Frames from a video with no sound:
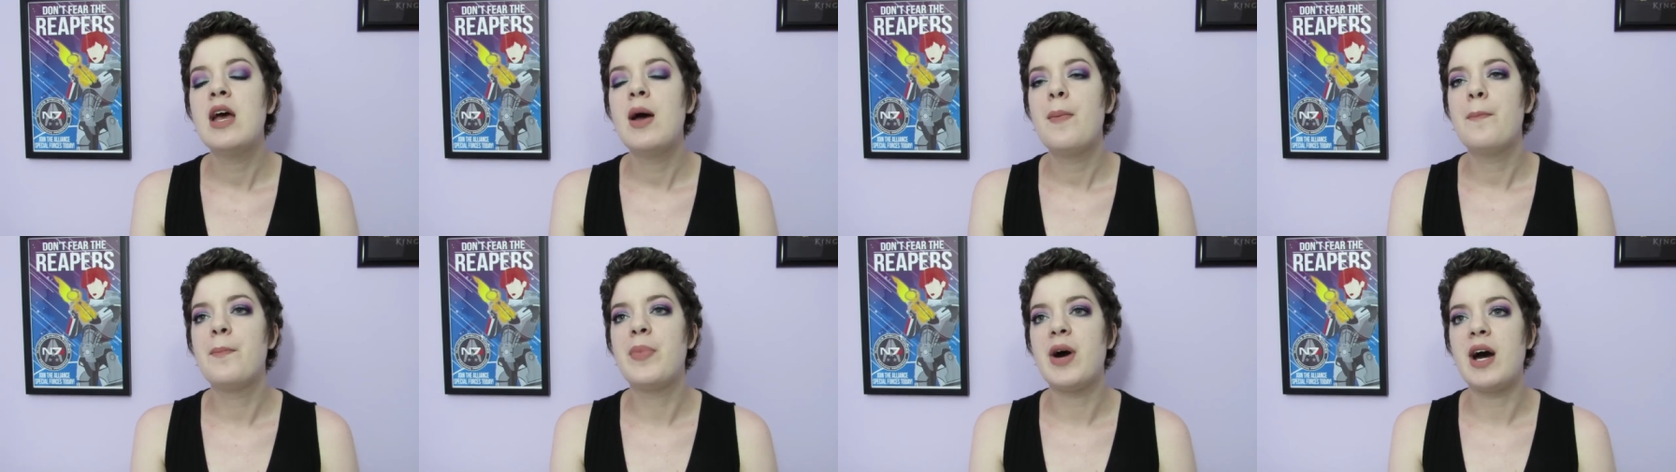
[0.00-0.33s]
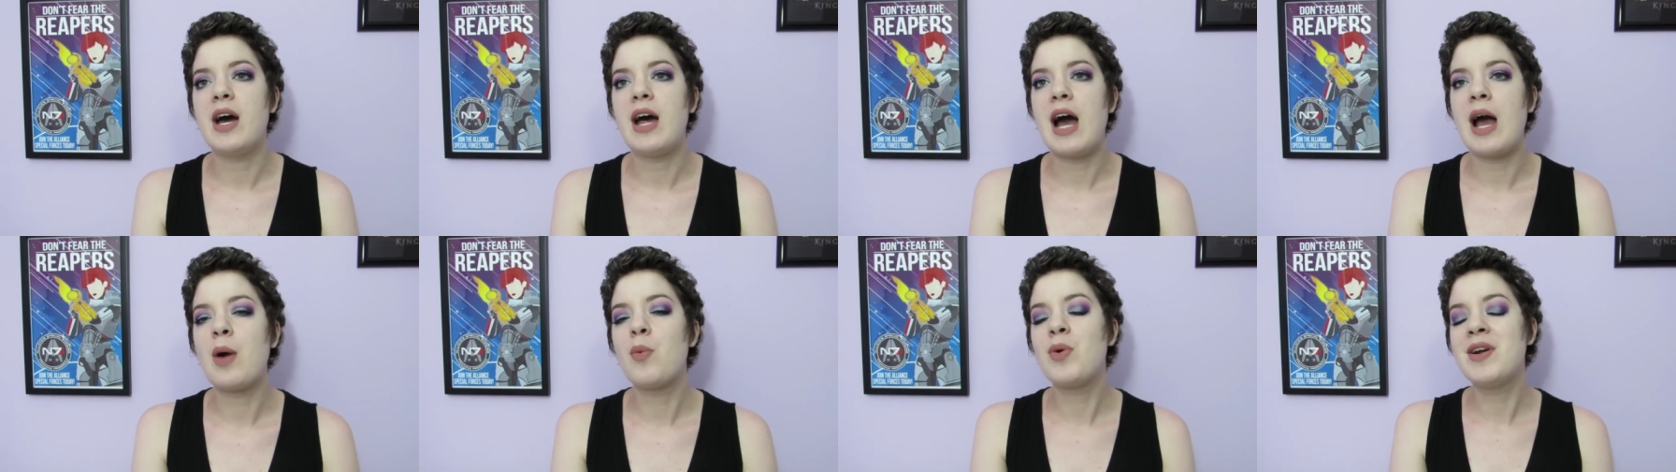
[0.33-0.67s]

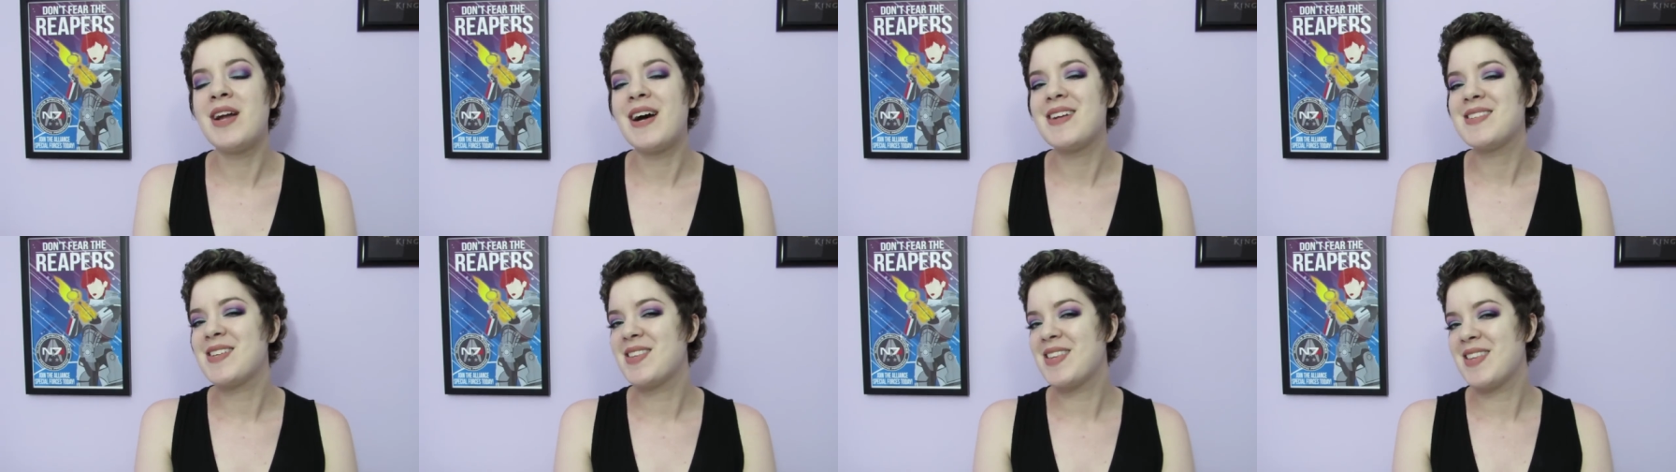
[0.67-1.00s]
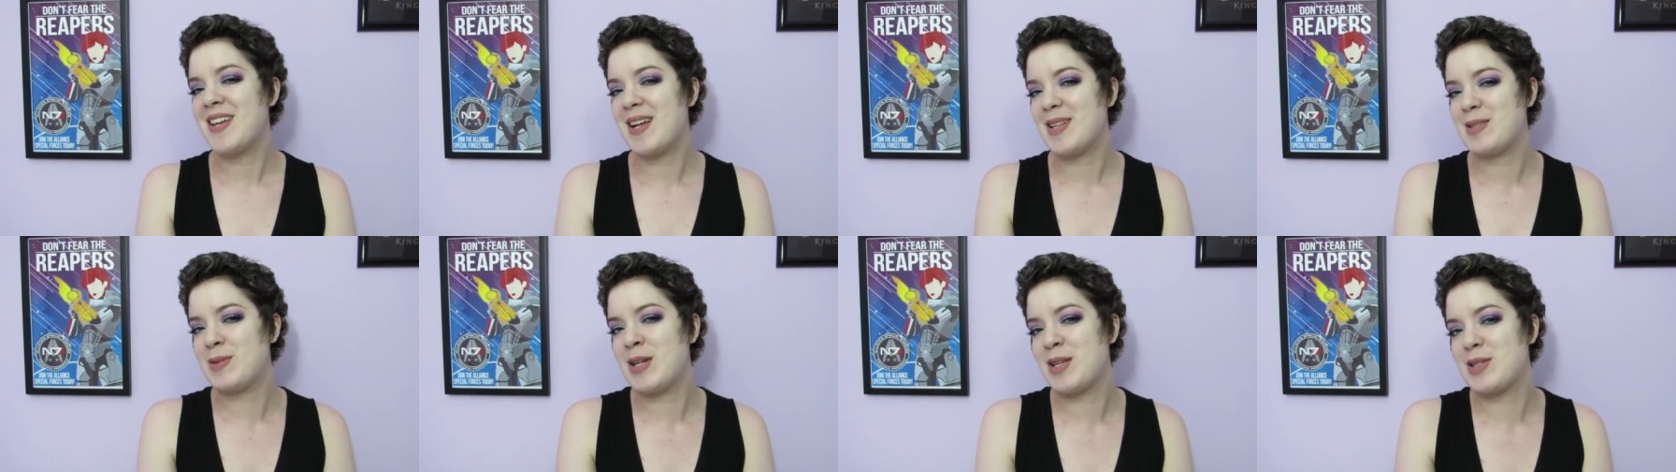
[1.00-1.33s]
But I would not say that
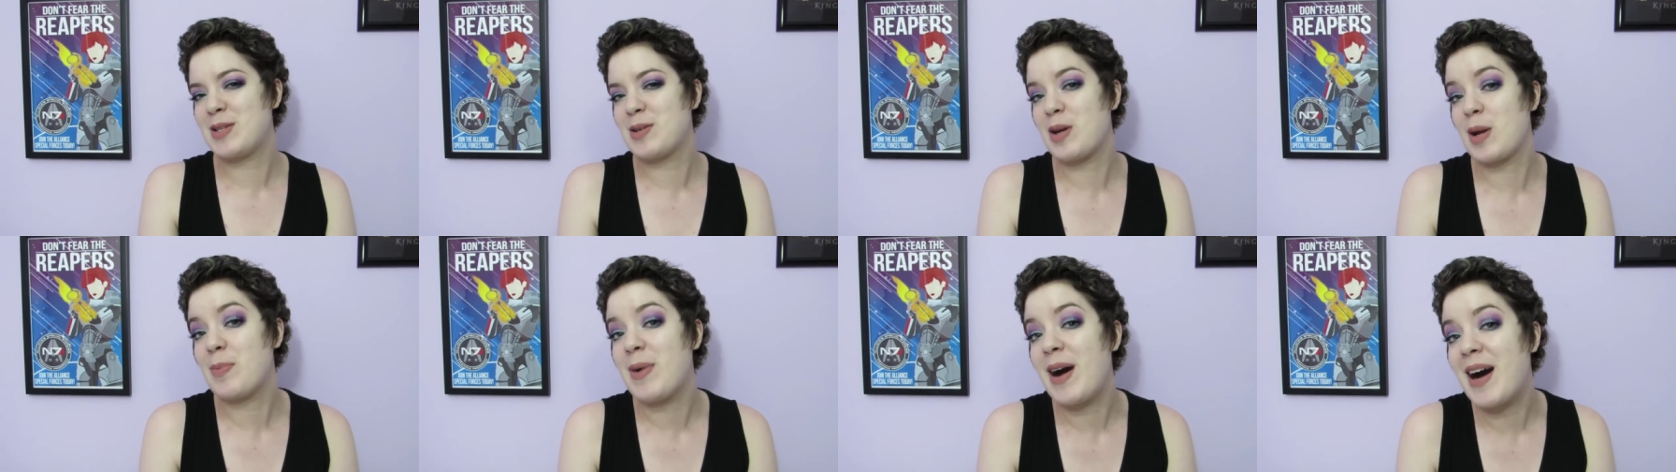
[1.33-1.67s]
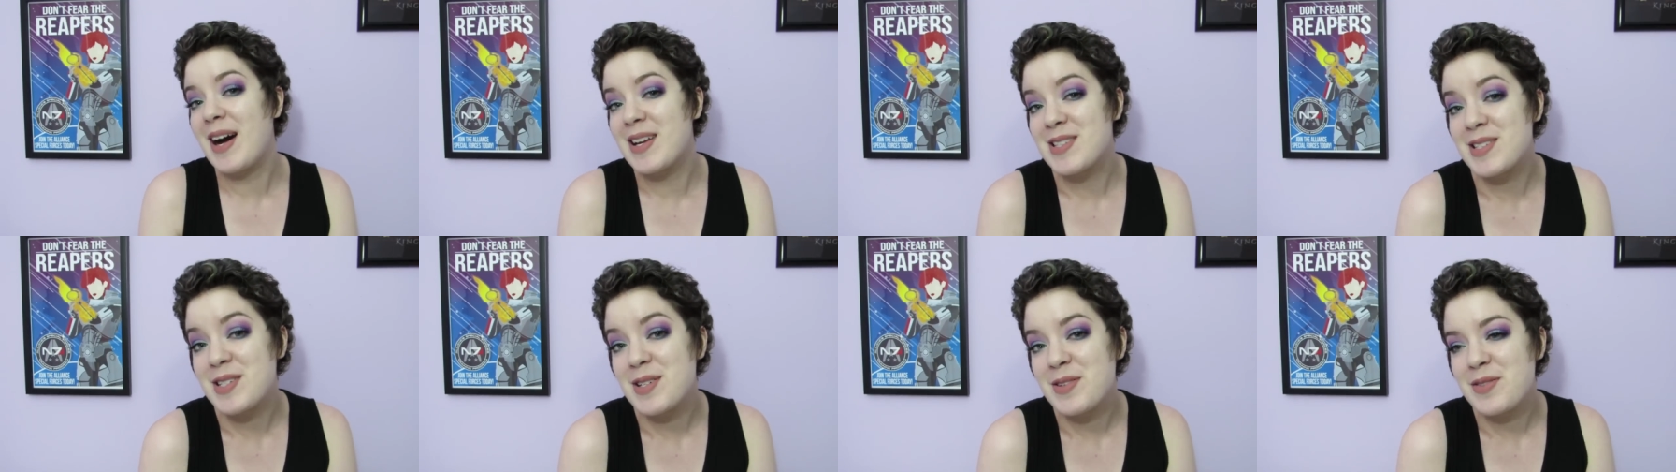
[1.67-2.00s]
that's necessarily
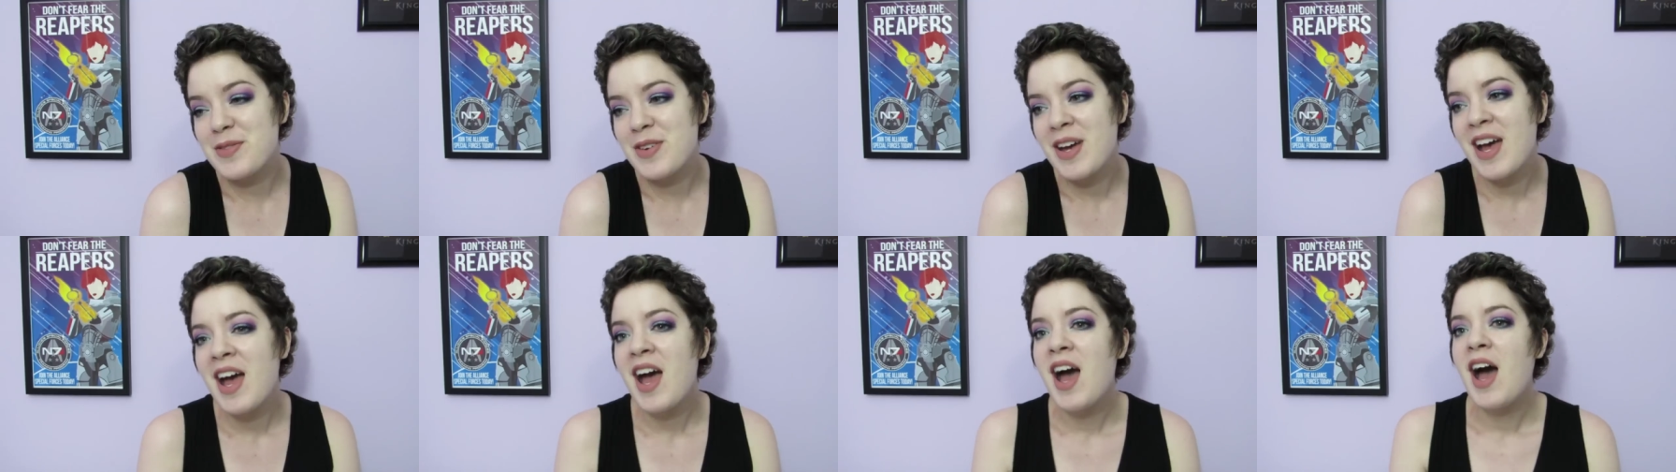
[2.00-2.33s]
positive.